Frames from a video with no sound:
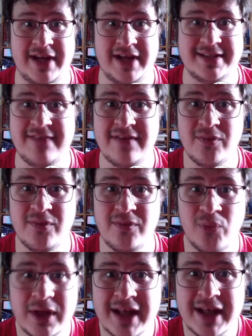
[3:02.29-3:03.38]
They've even won
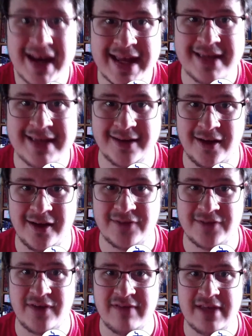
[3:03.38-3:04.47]
the league in the last 5
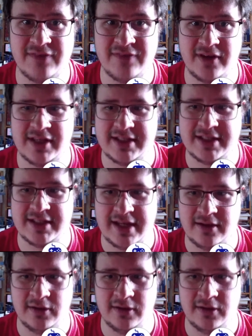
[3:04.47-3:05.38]
years, for goodness sake.